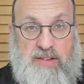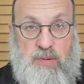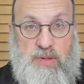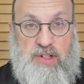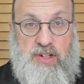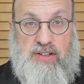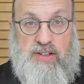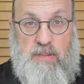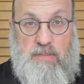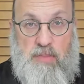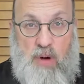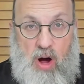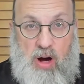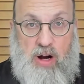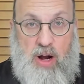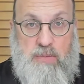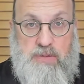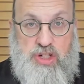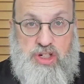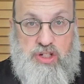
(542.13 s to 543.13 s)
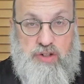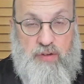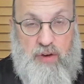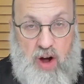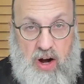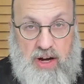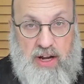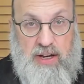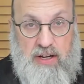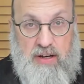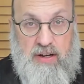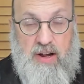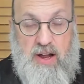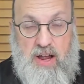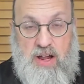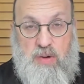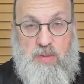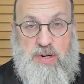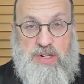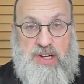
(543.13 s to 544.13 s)
which is a mokim shvakin,
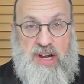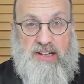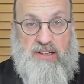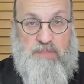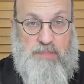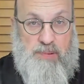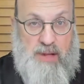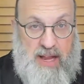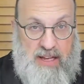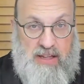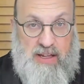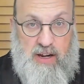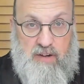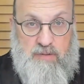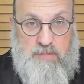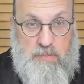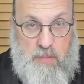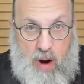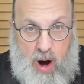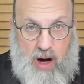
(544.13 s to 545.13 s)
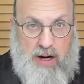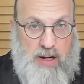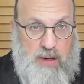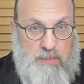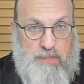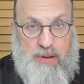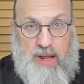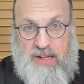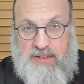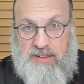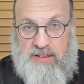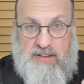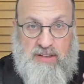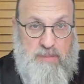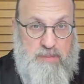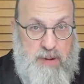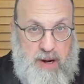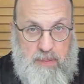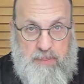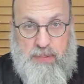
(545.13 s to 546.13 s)
which has plenty of marketplaces
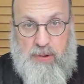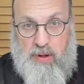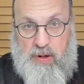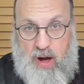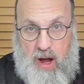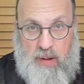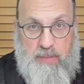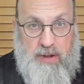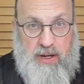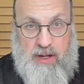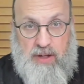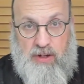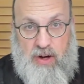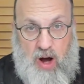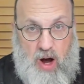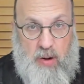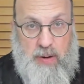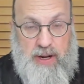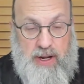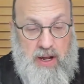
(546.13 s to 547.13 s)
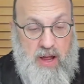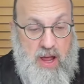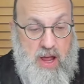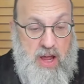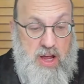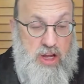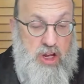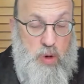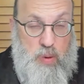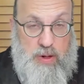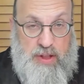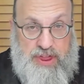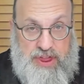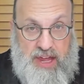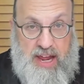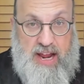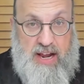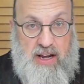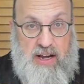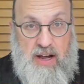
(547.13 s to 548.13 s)
and people coming and going, you would
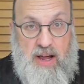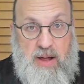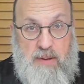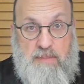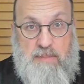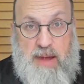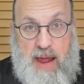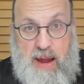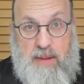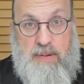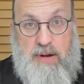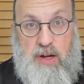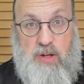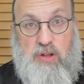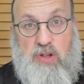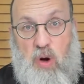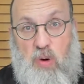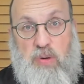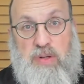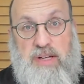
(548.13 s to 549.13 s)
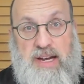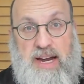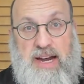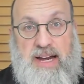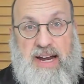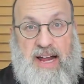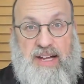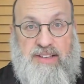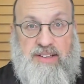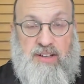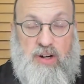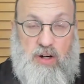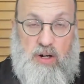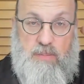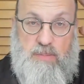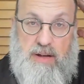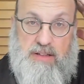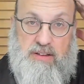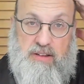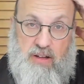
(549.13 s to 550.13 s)
think maybe you don't need
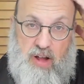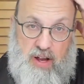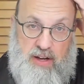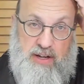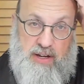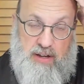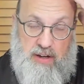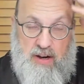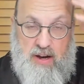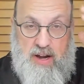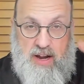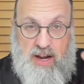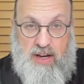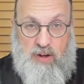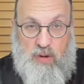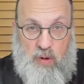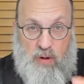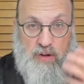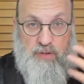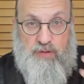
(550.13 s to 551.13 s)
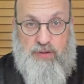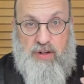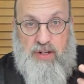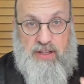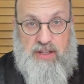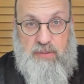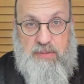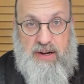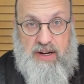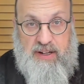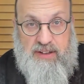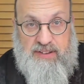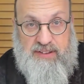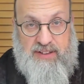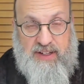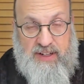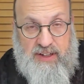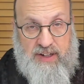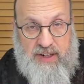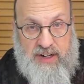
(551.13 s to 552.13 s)
asara batlanin in order for it to be
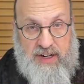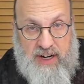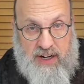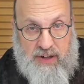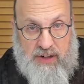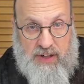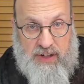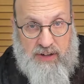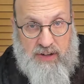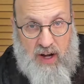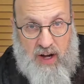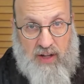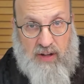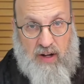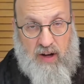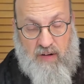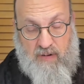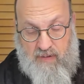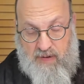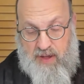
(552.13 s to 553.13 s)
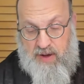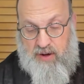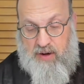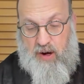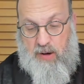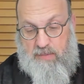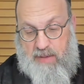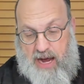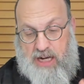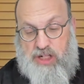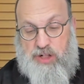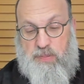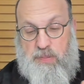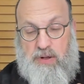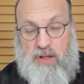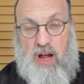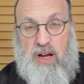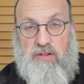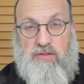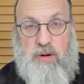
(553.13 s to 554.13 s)
considered an ir gedola. Kamash
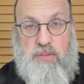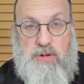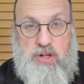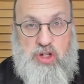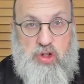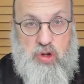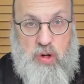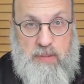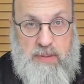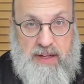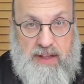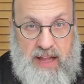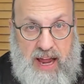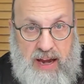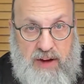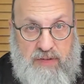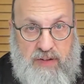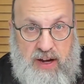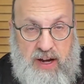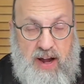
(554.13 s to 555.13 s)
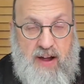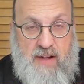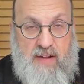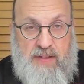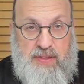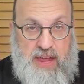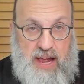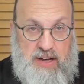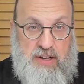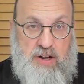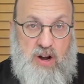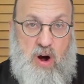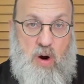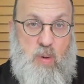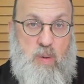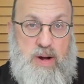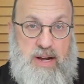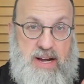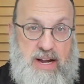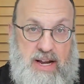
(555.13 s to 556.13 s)
Balan, Rabbi ben Levi that
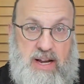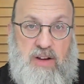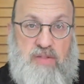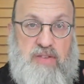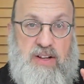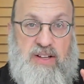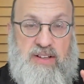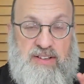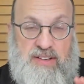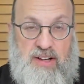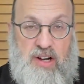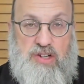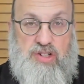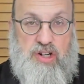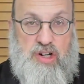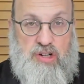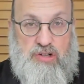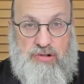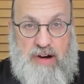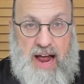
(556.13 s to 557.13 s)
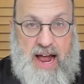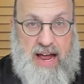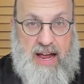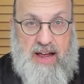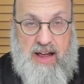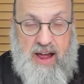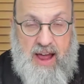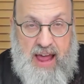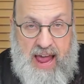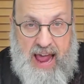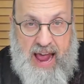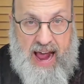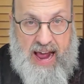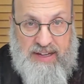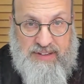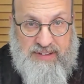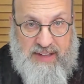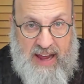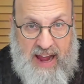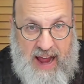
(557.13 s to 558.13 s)
no, even such a krach
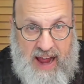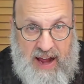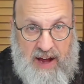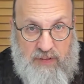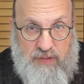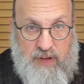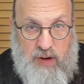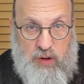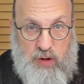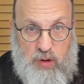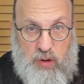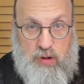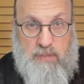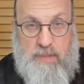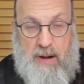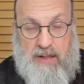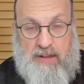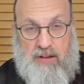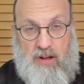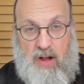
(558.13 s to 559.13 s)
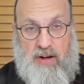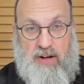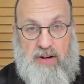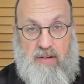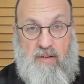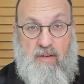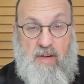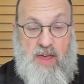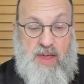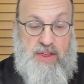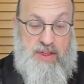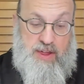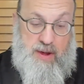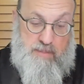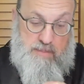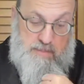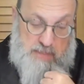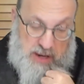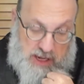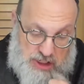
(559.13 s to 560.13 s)
has to have yud batlanin. The
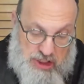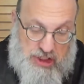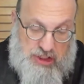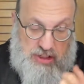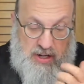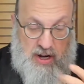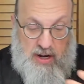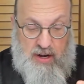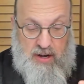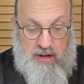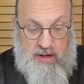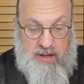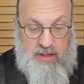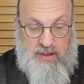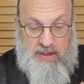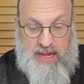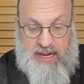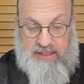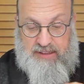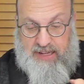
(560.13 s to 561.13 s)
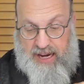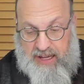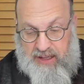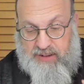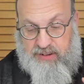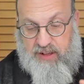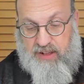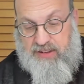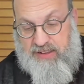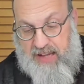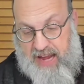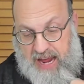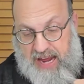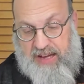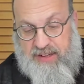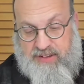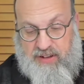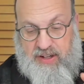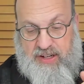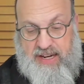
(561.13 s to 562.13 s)
Mishnah that tells us
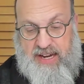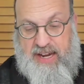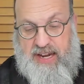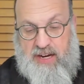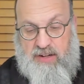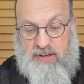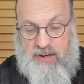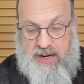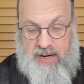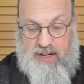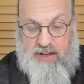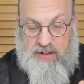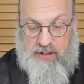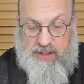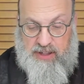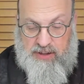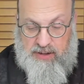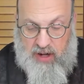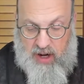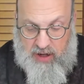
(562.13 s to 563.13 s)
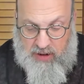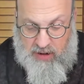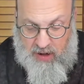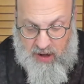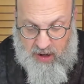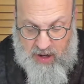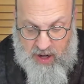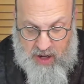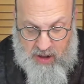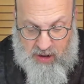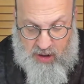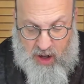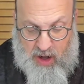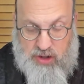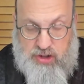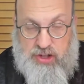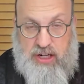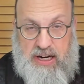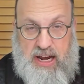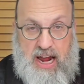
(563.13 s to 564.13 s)
Ezer here ir gedola kol
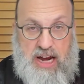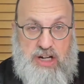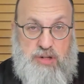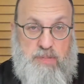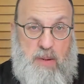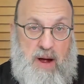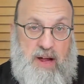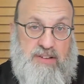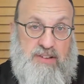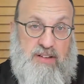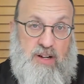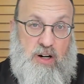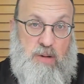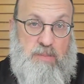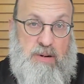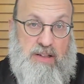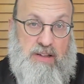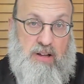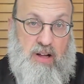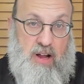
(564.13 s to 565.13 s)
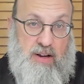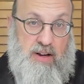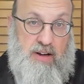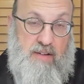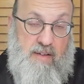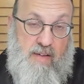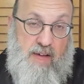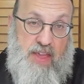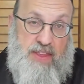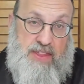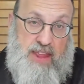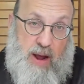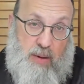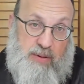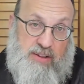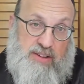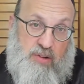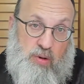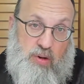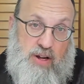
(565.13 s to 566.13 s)
sheyesh ba'asar batlanin. That
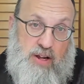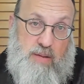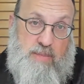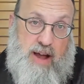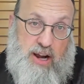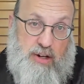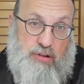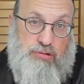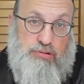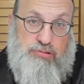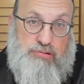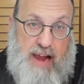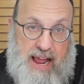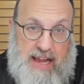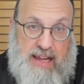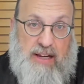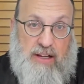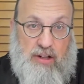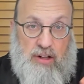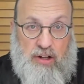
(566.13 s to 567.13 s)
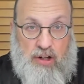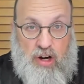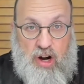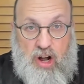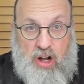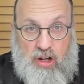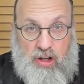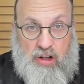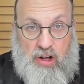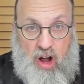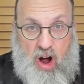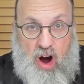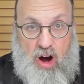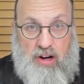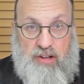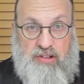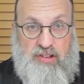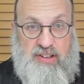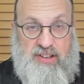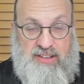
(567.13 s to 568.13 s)
was talking about a regular
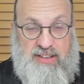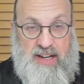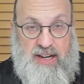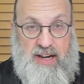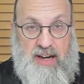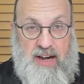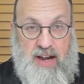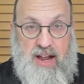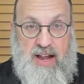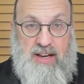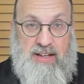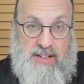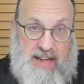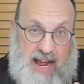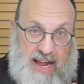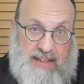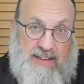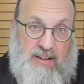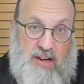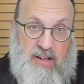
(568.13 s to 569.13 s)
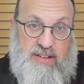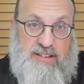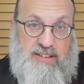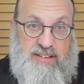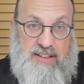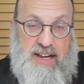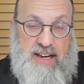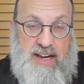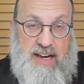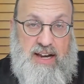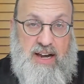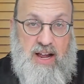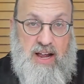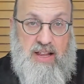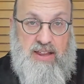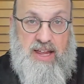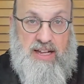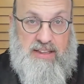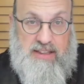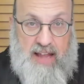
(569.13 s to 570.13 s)
large city, not a city
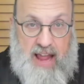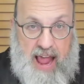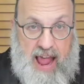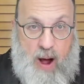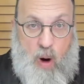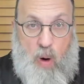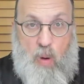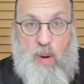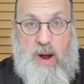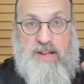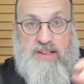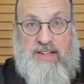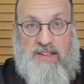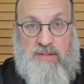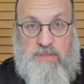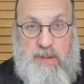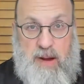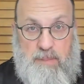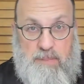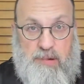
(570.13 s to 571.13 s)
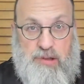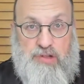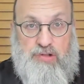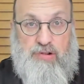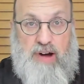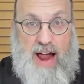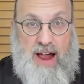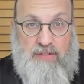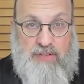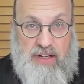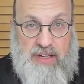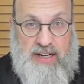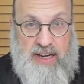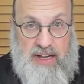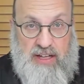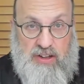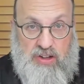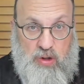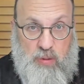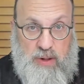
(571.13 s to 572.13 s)
that always has people traveling
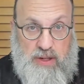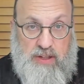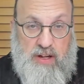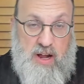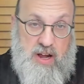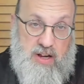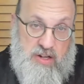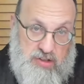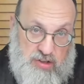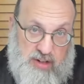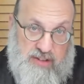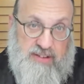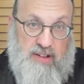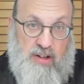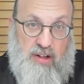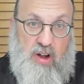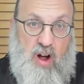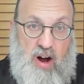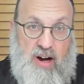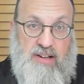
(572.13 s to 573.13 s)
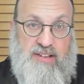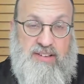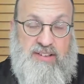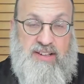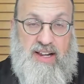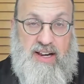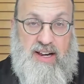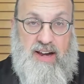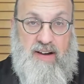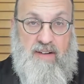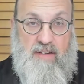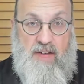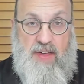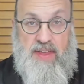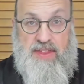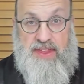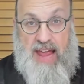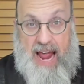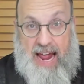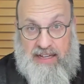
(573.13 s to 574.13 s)
into it. Just a large city.
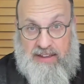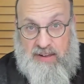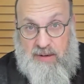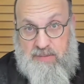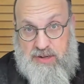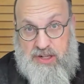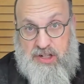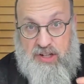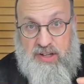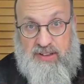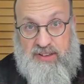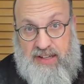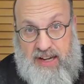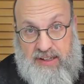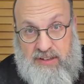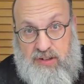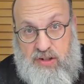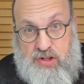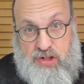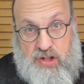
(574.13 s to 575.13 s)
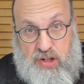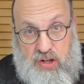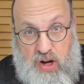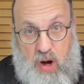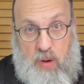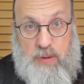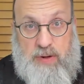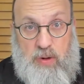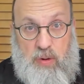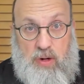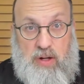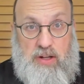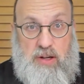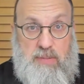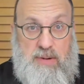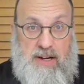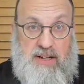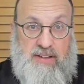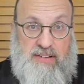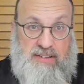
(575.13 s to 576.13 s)
That the Mishnah says you should know in order to
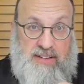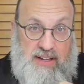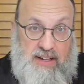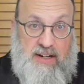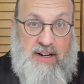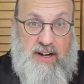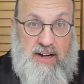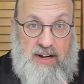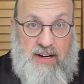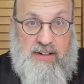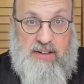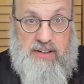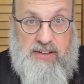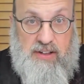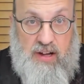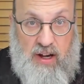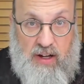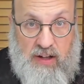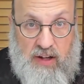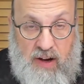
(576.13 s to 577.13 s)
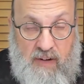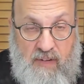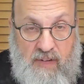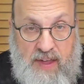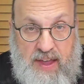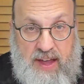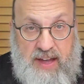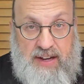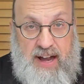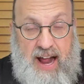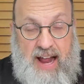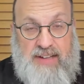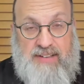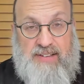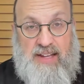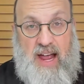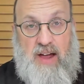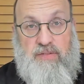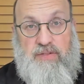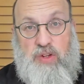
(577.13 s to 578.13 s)
be considered an ir gedola, it has
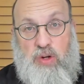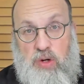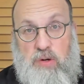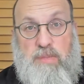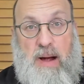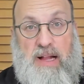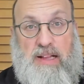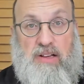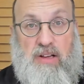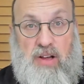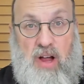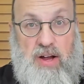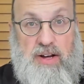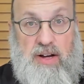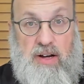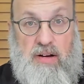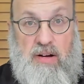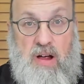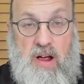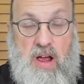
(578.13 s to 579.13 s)
to have yud batlanin.